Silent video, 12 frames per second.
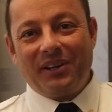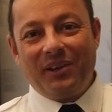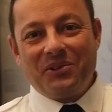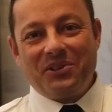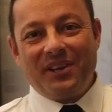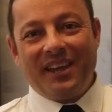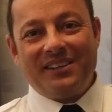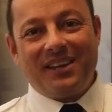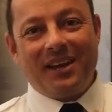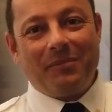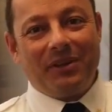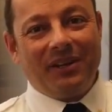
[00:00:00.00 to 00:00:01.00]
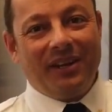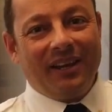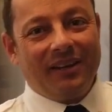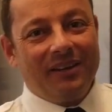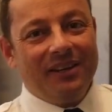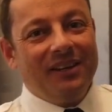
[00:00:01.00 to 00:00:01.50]
closer to that time of the
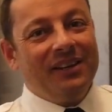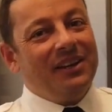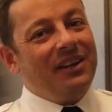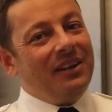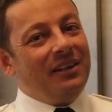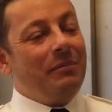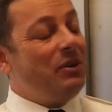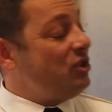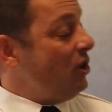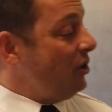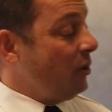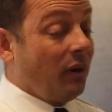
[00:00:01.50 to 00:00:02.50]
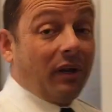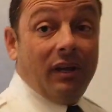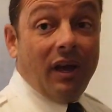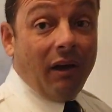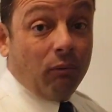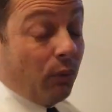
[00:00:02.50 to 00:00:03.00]
day. Let me show you
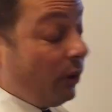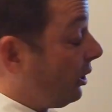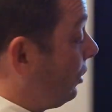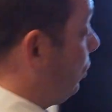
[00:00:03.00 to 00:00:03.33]
a really